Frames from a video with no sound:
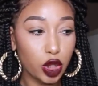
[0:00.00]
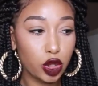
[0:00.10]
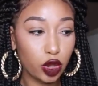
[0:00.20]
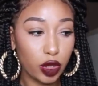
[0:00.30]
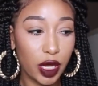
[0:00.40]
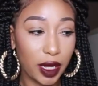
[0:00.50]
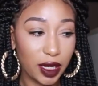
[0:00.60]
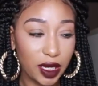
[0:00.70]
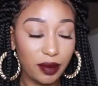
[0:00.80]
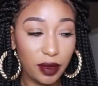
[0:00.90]
So yeah,
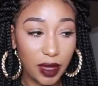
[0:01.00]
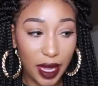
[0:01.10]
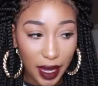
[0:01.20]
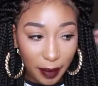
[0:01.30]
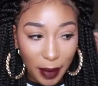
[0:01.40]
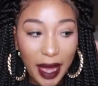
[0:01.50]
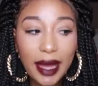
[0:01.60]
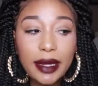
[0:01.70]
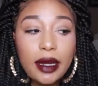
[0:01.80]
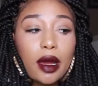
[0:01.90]
keep that in
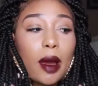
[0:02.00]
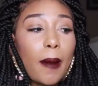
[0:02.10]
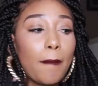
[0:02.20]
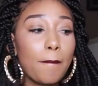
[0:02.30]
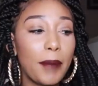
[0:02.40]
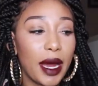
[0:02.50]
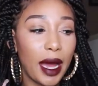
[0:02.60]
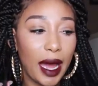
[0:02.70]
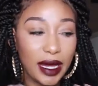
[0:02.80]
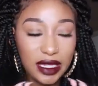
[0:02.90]
mind. But
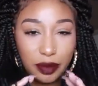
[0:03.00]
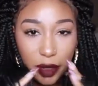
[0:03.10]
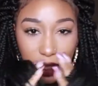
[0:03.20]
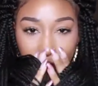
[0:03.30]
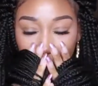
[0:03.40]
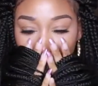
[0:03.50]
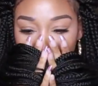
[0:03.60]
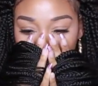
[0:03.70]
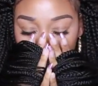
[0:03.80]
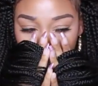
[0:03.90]
I sprayed it
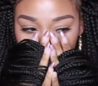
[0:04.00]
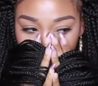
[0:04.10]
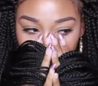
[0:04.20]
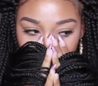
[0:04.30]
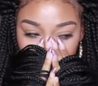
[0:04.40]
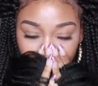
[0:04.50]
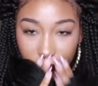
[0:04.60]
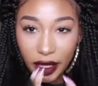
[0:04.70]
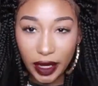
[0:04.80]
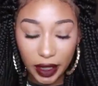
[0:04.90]
with perfume,
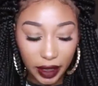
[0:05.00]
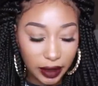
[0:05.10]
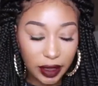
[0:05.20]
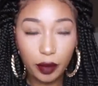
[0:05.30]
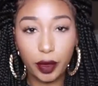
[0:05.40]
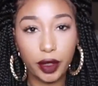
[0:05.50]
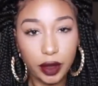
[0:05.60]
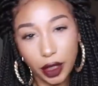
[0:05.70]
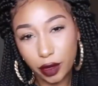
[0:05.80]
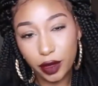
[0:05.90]
and it didn't
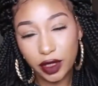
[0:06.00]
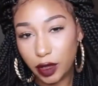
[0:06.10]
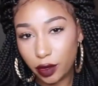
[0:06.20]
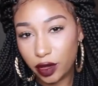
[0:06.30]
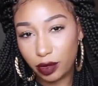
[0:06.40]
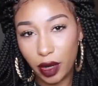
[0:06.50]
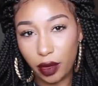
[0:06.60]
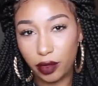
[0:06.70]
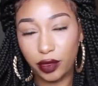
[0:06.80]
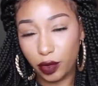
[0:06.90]
work. Like, you can still
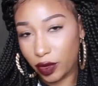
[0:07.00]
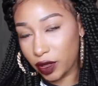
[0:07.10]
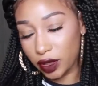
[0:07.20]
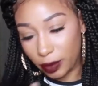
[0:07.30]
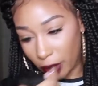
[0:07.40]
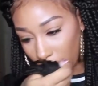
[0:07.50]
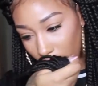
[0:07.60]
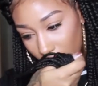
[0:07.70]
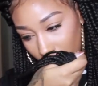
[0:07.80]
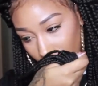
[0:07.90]
smell the wood
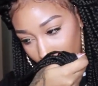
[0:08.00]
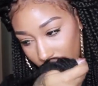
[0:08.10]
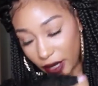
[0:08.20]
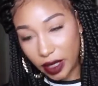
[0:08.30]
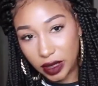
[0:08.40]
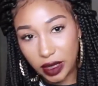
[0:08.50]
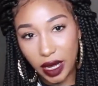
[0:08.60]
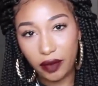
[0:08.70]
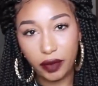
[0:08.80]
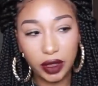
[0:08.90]
smell, but it's
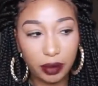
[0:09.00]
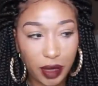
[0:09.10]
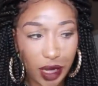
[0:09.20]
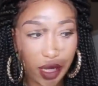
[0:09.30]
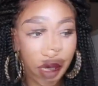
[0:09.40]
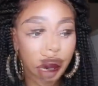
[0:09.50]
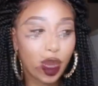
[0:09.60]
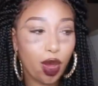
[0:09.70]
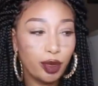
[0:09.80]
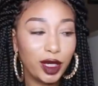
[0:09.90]
not really bad.
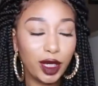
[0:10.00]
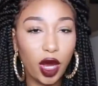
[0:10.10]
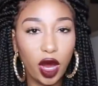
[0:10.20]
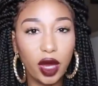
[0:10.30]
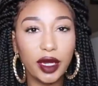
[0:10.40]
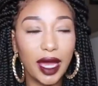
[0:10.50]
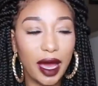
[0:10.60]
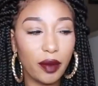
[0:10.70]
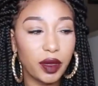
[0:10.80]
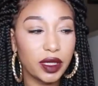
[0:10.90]
The only con
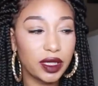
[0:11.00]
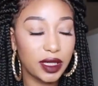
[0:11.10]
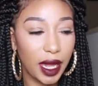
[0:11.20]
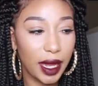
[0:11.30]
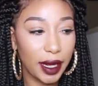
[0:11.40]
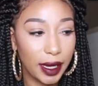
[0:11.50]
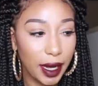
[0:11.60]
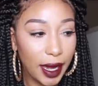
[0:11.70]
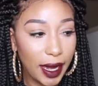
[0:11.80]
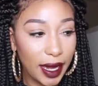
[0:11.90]
I would
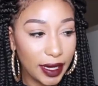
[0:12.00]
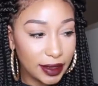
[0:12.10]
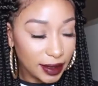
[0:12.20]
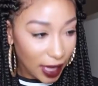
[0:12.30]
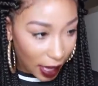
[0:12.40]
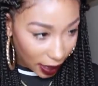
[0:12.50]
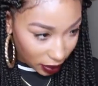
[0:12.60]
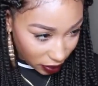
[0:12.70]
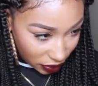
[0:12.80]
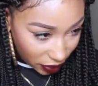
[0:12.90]
say is
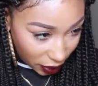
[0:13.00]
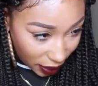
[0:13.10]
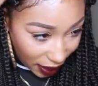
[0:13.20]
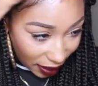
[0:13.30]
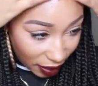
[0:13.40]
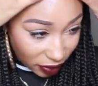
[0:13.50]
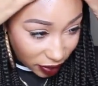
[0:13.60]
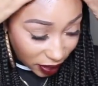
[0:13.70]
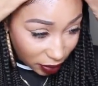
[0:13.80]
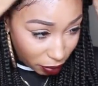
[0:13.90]
that the hair
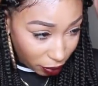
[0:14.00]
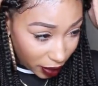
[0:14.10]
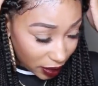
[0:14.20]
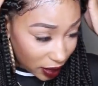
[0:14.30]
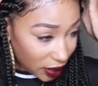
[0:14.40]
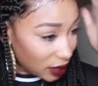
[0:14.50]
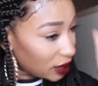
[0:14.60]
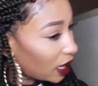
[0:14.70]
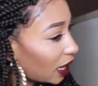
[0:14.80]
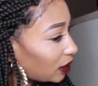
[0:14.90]
that they braided is
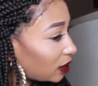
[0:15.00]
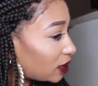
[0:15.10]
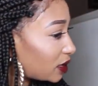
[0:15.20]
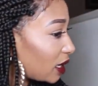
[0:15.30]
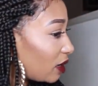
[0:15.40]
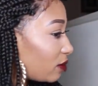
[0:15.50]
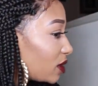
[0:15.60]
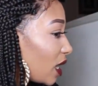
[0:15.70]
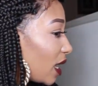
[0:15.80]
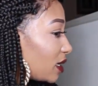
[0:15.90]
not the same
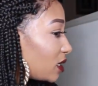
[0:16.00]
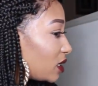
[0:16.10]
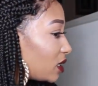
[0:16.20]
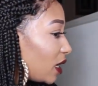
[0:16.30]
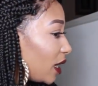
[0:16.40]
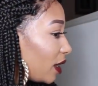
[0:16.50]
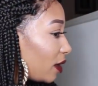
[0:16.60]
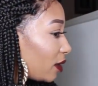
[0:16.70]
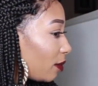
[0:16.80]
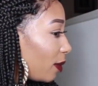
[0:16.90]
size as the
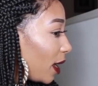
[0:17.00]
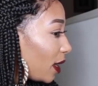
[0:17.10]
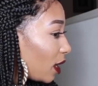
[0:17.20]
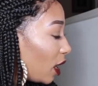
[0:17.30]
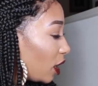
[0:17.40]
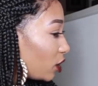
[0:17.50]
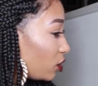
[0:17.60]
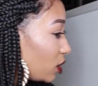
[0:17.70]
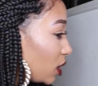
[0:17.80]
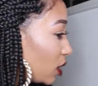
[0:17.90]
hair in the back.
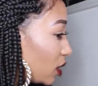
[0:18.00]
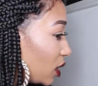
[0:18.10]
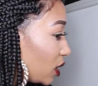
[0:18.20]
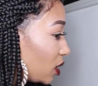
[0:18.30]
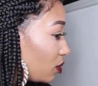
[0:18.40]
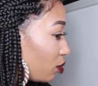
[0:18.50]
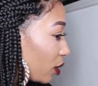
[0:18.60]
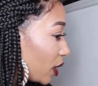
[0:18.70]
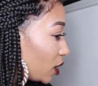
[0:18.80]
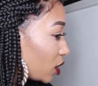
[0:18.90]
You see, these
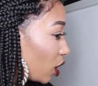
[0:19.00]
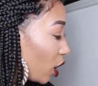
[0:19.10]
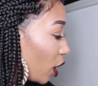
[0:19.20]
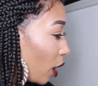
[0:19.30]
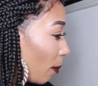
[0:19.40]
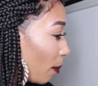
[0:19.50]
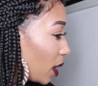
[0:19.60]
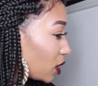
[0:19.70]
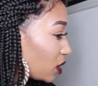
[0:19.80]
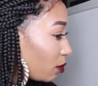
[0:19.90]
braids are
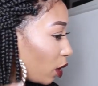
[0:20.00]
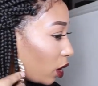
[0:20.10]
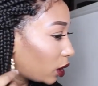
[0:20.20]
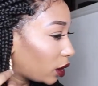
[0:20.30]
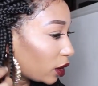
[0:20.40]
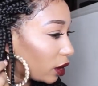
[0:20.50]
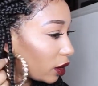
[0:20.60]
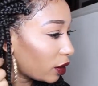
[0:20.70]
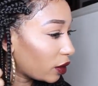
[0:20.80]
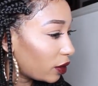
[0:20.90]
much
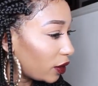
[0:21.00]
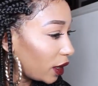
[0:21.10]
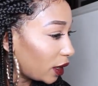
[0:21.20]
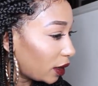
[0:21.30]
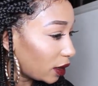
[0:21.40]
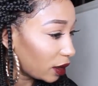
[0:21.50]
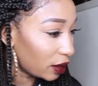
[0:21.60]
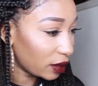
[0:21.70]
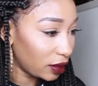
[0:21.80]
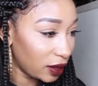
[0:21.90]
smaller than
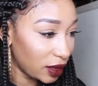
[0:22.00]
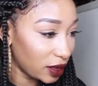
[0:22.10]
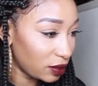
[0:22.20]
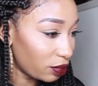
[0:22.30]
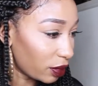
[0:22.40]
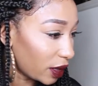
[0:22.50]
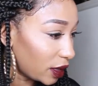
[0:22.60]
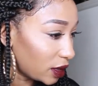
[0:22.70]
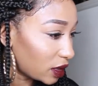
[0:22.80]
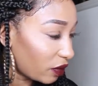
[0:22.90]
these
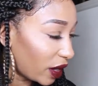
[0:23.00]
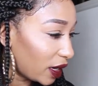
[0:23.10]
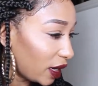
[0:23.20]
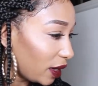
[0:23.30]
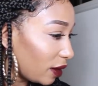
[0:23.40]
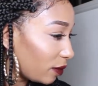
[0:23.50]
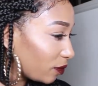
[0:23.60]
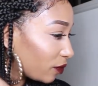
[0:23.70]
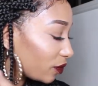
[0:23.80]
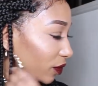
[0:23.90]
braids right here.